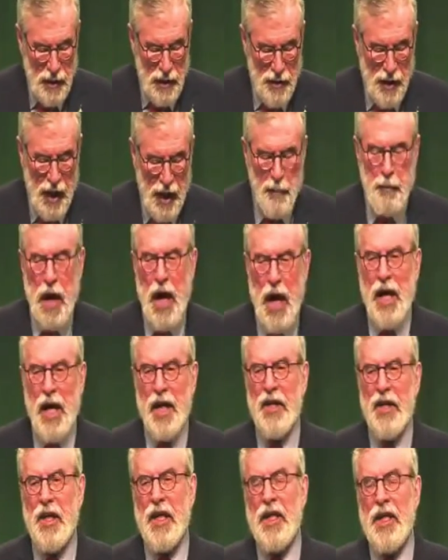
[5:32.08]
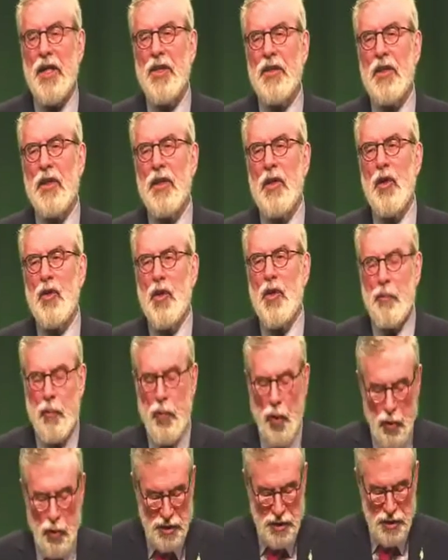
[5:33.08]
They pioneered the
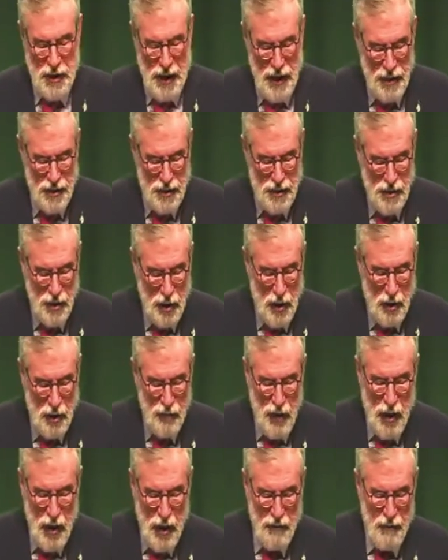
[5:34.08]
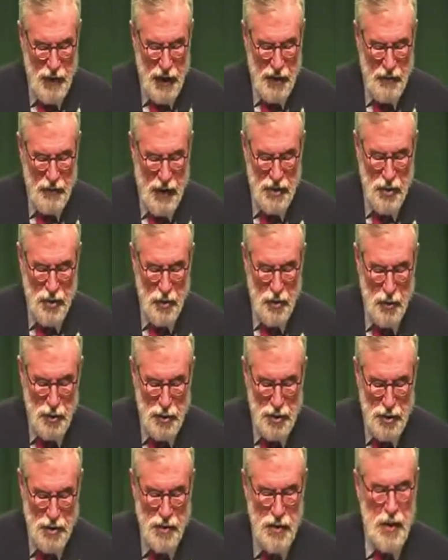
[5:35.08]
process of conflict
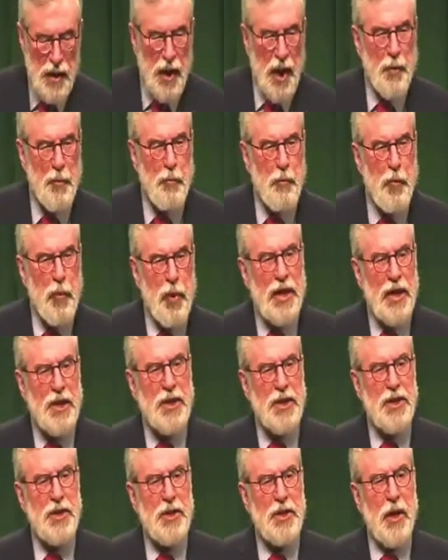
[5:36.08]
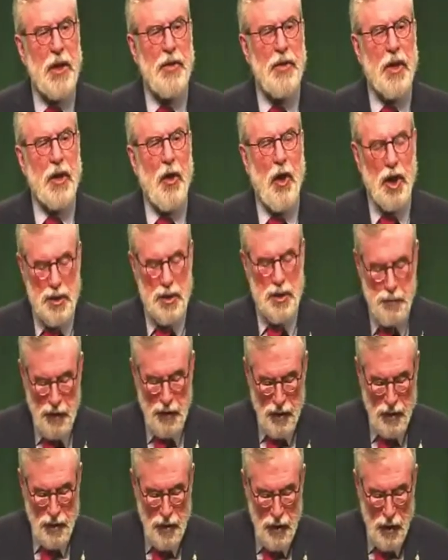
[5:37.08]
resolution and preached the
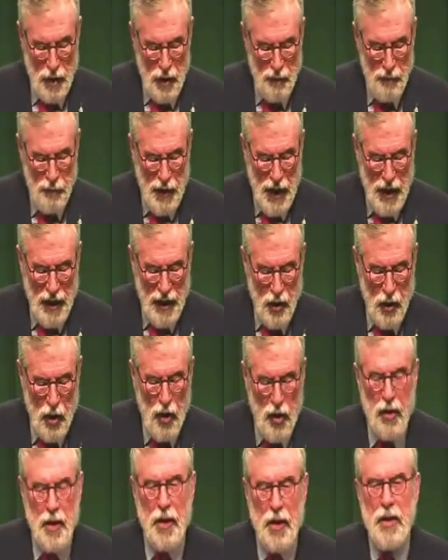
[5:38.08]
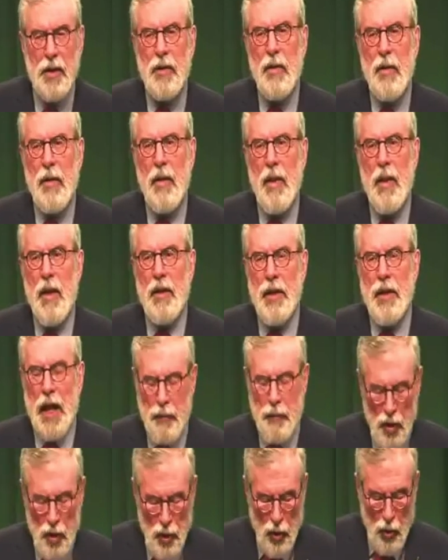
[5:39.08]
gospel of dialogue. They
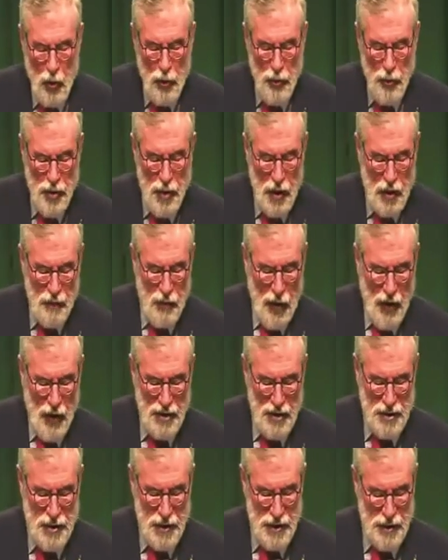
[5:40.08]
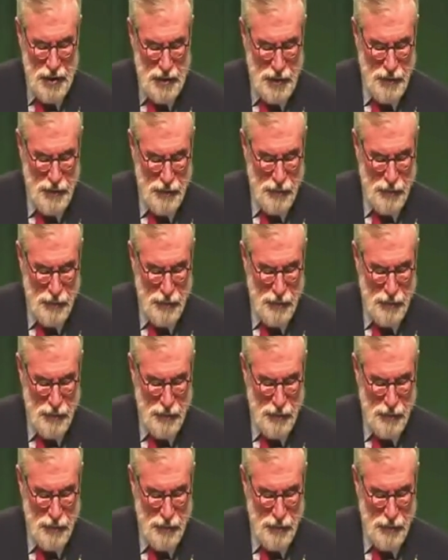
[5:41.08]
were lone voices.